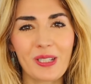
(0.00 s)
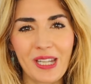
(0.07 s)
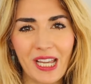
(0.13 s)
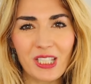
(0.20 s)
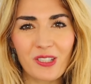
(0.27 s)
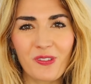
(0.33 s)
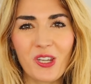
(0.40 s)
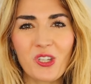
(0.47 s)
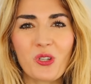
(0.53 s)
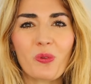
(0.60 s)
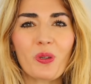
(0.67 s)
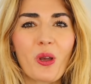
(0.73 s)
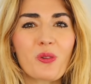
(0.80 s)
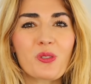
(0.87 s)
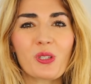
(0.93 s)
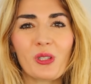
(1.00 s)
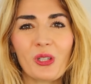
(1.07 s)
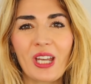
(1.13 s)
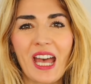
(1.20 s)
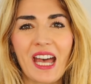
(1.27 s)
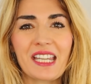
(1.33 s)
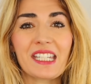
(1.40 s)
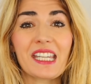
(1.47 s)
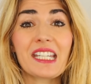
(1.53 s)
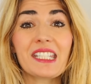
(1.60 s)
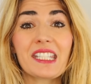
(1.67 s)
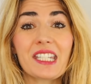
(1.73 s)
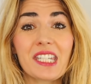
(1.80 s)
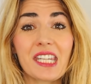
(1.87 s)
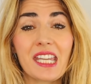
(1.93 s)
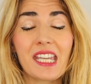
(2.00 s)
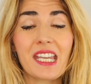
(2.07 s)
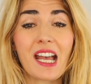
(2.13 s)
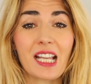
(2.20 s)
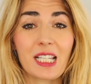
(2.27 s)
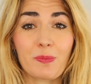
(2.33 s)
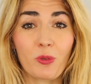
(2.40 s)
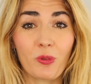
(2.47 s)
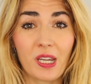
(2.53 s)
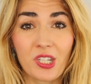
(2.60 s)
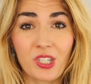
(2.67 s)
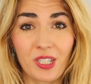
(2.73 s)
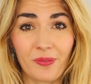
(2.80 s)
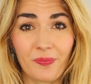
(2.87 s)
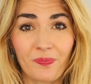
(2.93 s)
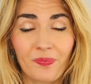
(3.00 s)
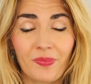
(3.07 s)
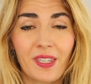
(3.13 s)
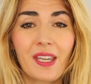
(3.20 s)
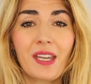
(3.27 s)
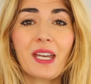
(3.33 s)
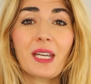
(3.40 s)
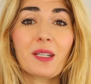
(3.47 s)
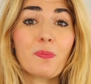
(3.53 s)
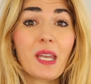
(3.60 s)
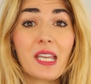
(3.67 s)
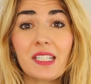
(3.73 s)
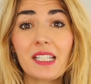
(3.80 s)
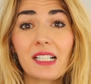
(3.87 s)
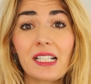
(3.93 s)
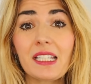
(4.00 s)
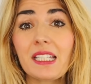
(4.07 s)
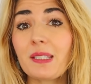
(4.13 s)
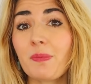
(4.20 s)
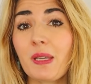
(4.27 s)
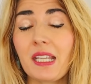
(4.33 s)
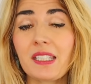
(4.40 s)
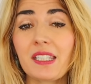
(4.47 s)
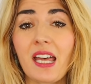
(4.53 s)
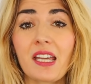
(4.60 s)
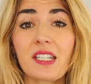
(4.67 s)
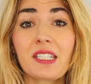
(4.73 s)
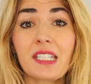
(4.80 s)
the next feature we're going to look at is the T aspiration. And basically this means that